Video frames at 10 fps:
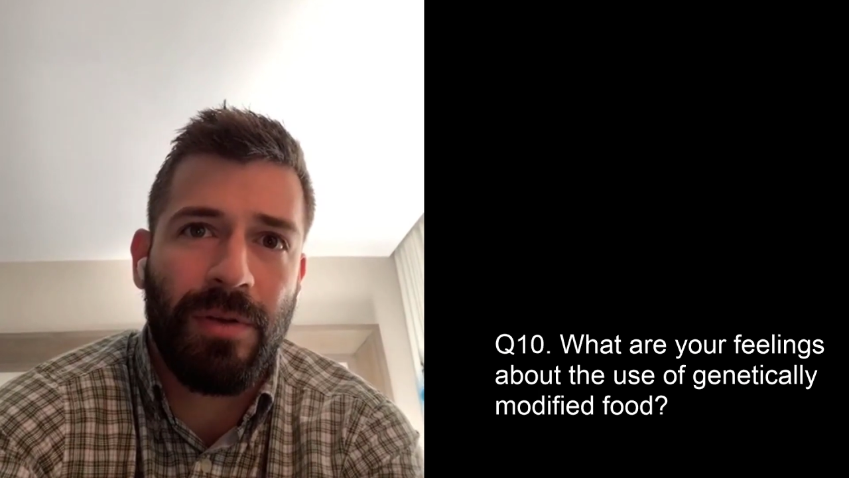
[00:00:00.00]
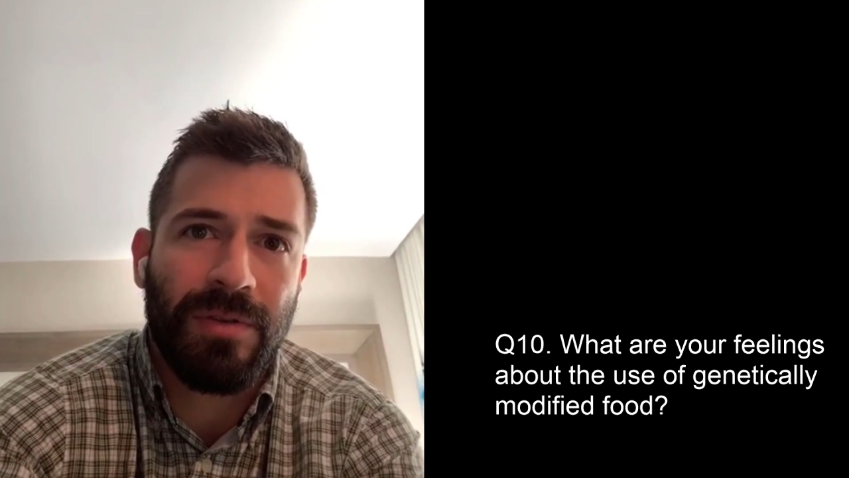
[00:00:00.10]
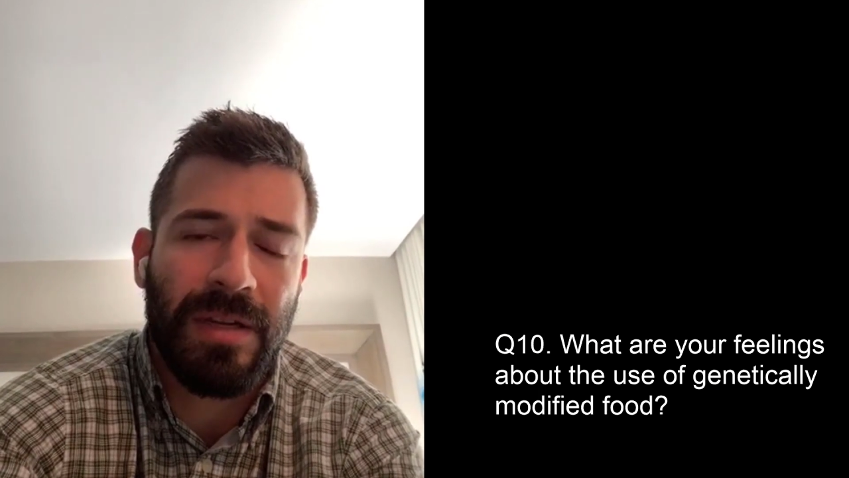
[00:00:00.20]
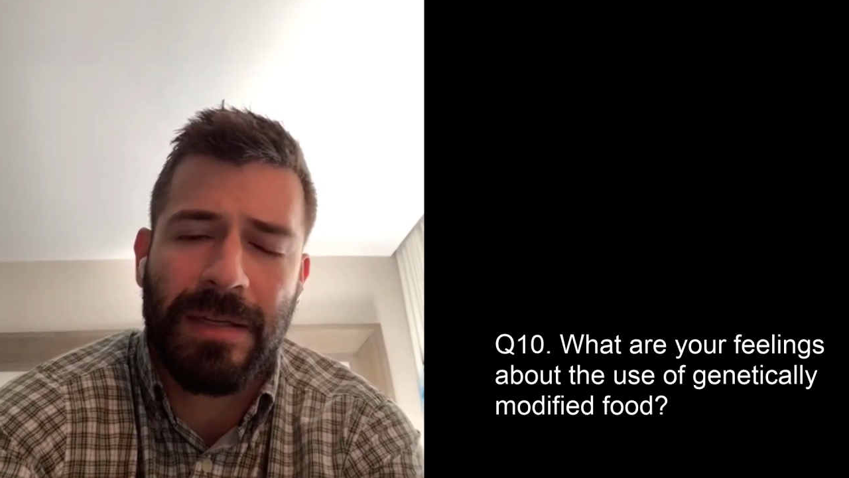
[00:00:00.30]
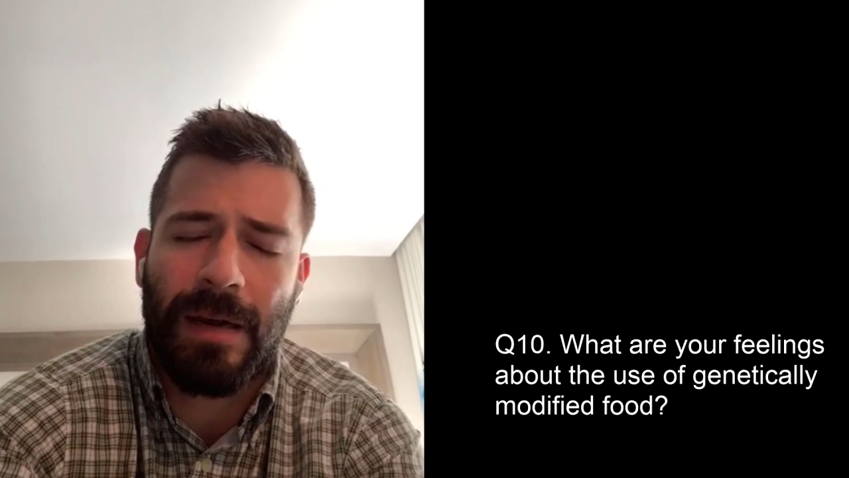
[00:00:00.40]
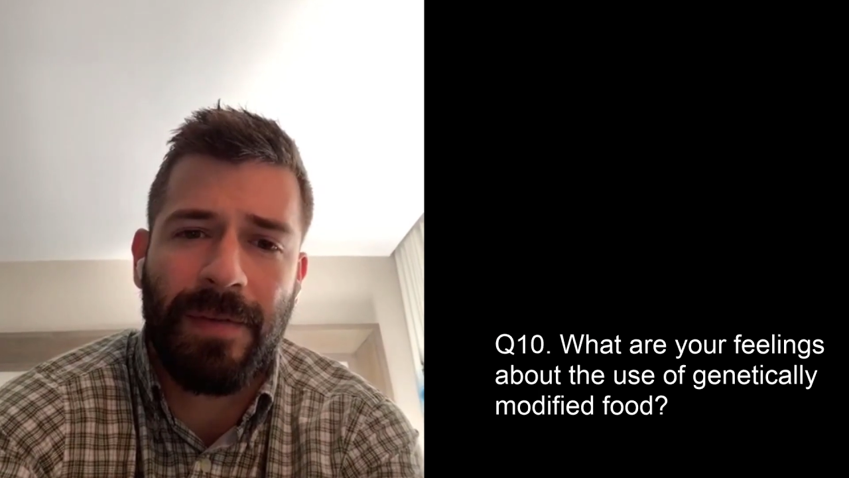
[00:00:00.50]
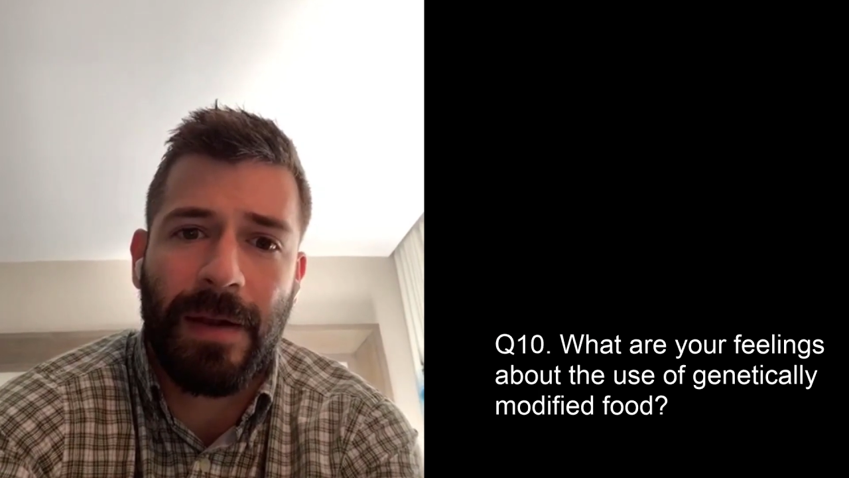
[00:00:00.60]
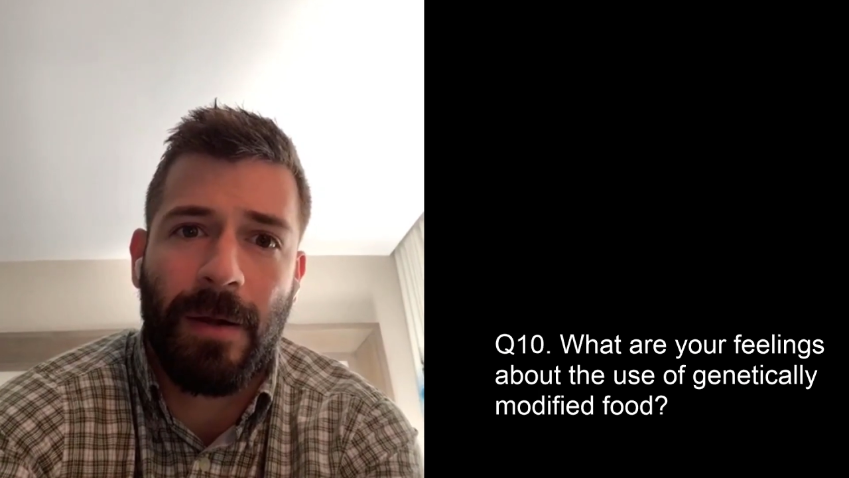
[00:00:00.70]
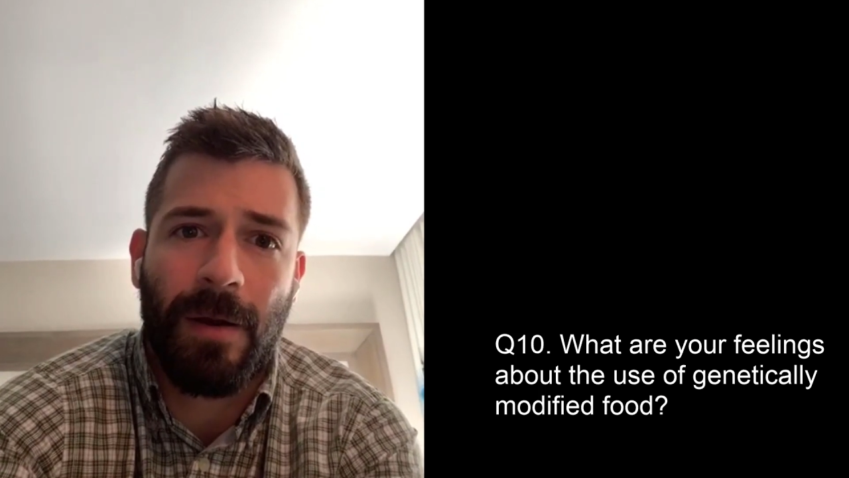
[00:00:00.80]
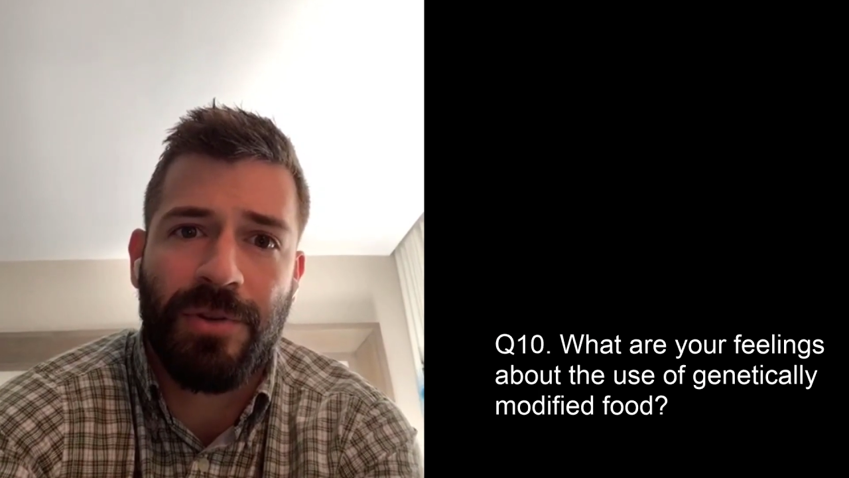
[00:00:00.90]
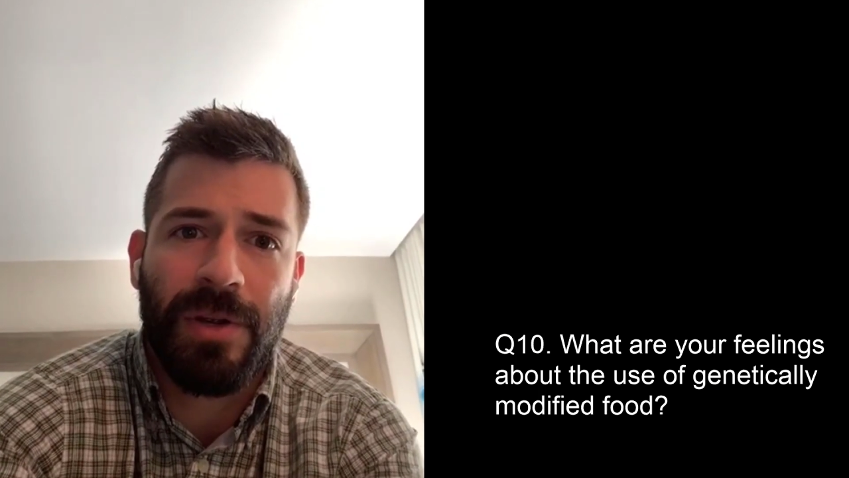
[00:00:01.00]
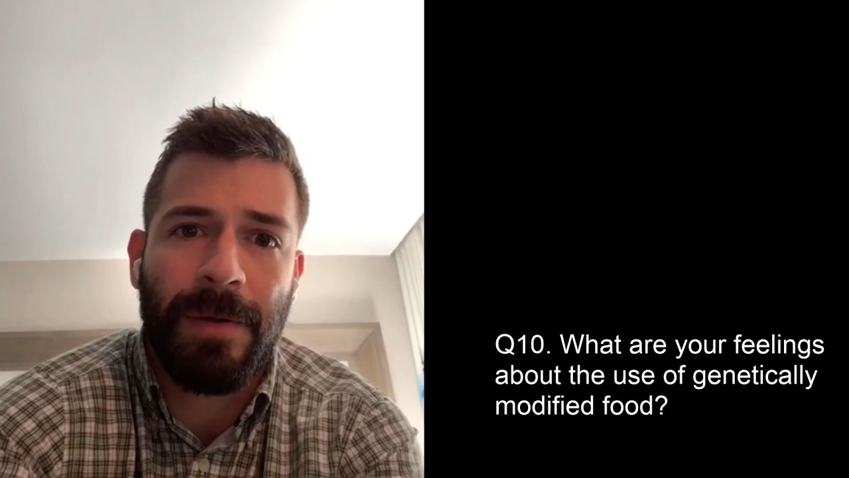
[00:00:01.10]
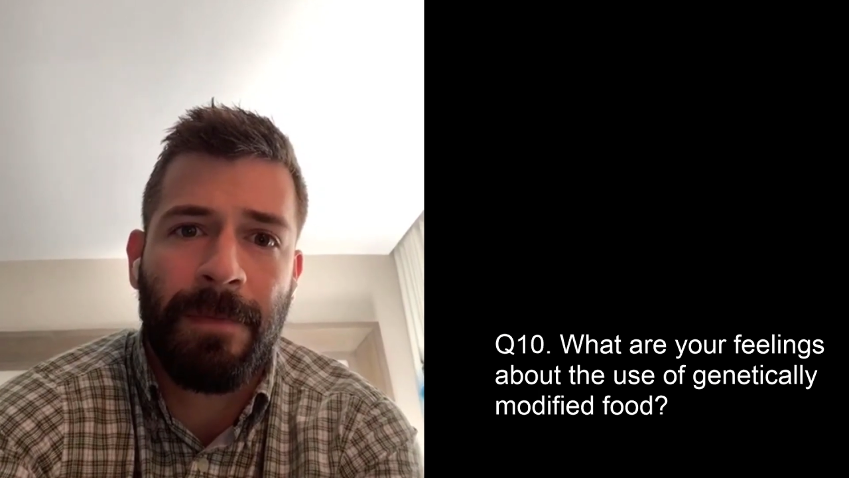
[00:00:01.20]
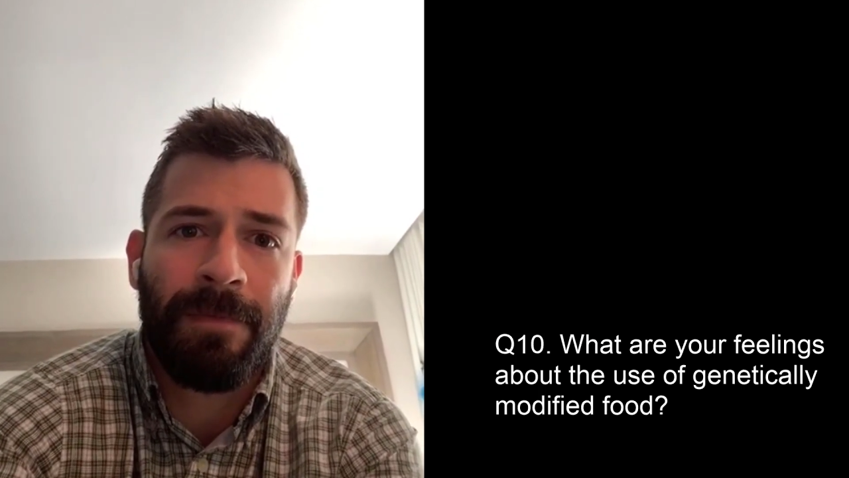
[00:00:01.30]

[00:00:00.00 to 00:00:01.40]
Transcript: using this kind of technology.